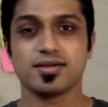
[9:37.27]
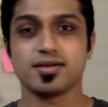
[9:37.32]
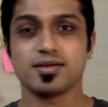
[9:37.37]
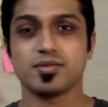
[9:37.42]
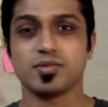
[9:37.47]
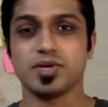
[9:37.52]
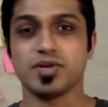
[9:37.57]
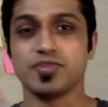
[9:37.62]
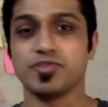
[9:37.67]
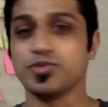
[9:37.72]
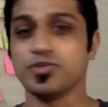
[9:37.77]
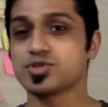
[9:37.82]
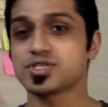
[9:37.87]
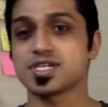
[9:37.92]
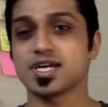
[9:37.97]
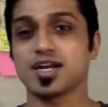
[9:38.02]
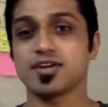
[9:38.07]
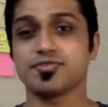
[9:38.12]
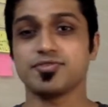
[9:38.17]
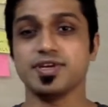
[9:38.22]
But if you
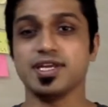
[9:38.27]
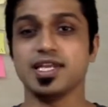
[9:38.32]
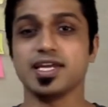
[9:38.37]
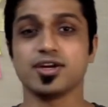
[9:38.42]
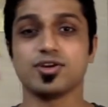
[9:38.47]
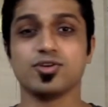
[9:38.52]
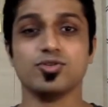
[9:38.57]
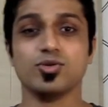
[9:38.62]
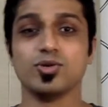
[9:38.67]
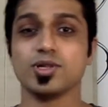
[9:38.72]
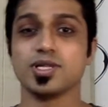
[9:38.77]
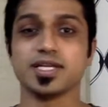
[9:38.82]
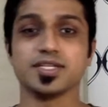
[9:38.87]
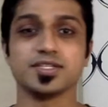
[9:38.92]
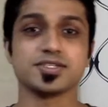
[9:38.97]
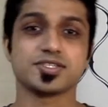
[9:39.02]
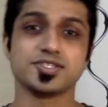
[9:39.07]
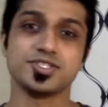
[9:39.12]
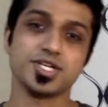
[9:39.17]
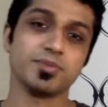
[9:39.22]
start feeling cool, then
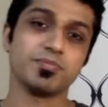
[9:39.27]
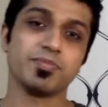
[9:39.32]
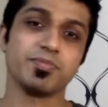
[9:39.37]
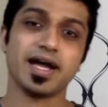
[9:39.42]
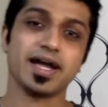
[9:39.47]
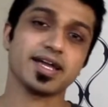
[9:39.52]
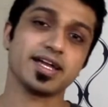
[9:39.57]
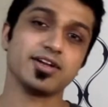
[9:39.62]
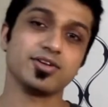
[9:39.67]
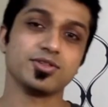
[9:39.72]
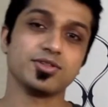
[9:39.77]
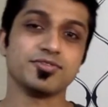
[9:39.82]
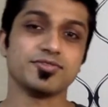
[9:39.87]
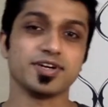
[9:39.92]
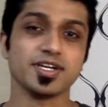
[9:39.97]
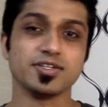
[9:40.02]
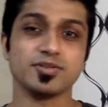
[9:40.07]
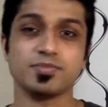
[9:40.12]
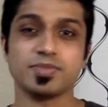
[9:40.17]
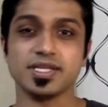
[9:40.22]
just jump back into the
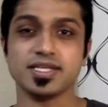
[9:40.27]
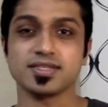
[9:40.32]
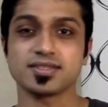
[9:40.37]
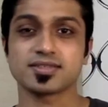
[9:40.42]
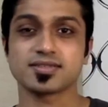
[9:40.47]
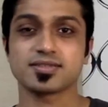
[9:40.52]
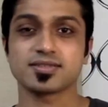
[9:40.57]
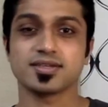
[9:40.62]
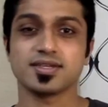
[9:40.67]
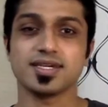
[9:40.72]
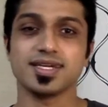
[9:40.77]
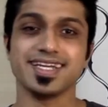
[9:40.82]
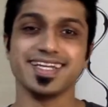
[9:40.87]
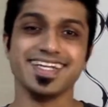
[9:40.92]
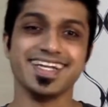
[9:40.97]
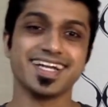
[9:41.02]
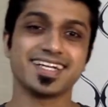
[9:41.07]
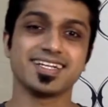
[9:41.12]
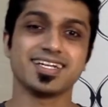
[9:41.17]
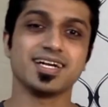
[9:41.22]
fireplace.
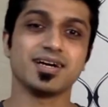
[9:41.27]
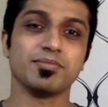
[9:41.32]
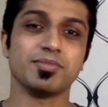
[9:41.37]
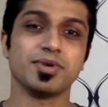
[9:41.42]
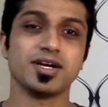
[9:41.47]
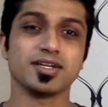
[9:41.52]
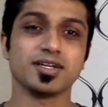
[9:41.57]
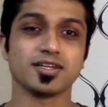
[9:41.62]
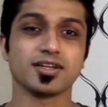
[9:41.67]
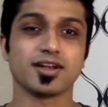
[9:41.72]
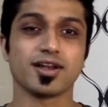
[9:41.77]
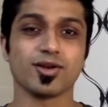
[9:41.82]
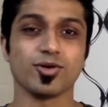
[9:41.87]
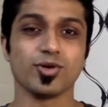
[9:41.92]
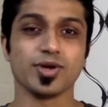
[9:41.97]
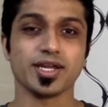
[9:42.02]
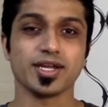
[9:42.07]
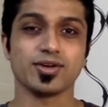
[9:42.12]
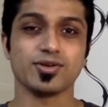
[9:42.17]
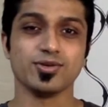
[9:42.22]
Get in among the
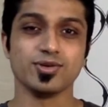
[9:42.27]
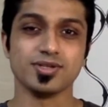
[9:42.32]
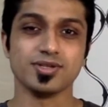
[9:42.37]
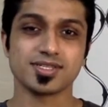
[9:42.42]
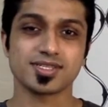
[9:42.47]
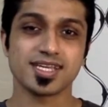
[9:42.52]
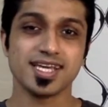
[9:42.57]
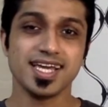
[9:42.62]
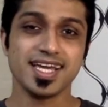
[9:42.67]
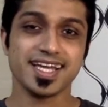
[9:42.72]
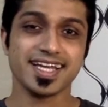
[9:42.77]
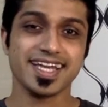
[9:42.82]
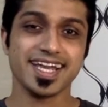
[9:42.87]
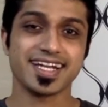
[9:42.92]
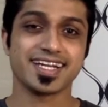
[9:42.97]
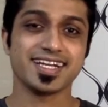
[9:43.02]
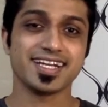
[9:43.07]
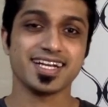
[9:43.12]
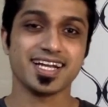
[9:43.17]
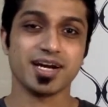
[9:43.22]
glowing coals. Get
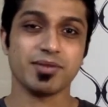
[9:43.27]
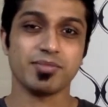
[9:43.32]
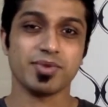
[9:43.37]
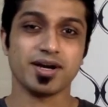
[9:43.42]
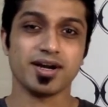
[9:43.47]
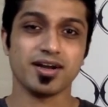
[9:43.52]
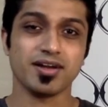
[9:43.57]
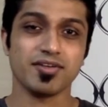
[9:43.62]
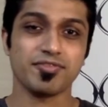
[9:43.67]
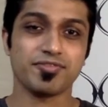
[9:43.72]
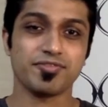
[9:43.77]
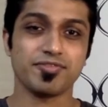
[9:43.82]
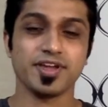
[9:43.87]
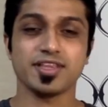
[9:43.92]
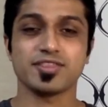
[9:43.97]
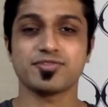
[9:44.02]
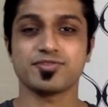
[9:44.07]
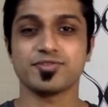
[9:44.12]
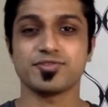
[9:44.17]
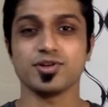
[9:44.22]
in among
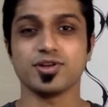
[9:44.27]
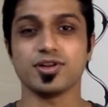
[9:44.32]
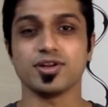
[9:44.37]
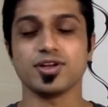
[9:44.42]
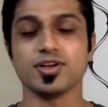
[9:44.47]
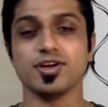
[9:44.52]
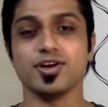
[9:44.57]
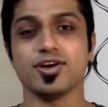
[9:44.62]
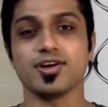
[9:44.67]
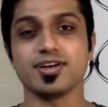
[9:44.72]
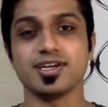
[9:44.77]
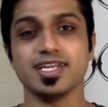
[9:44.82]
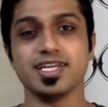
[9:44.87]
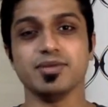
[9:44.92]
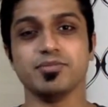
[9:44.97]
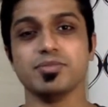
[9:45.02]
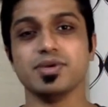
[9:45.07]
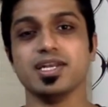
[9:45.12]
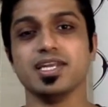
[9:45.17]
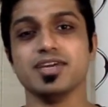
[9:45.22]
faithful, godly
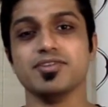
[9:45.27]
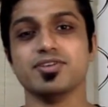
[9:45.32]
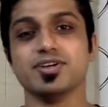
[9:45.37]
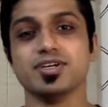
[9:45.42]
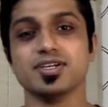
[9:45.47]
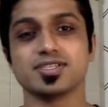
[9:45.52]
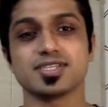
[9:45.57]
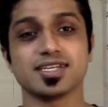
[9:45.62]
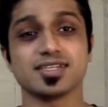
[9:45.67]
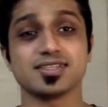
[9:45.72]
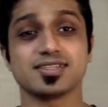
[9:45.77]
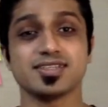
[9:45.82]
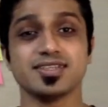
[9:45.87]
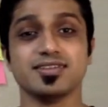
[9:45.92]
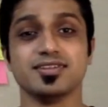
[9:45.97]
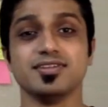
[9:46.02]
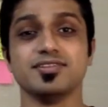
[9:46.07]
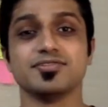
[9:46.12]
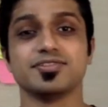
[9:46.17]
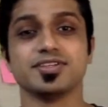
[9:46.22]
believers and see the
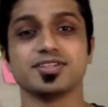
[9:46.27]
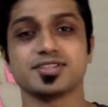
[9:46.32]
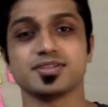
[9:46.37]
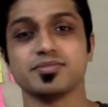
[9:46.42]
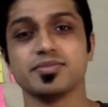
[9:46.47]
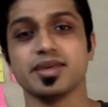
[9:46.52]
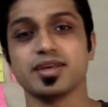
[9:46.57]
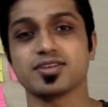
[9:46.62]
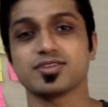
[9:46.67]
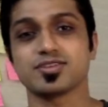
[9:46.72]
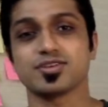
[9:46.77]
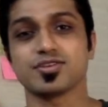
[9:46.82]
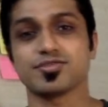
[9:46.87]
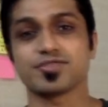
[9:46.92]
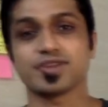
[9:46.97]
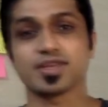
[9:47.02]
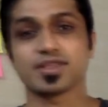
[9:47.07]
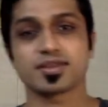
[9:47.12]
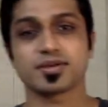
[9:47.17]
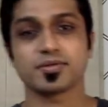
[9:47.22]
difference it makes to your faith.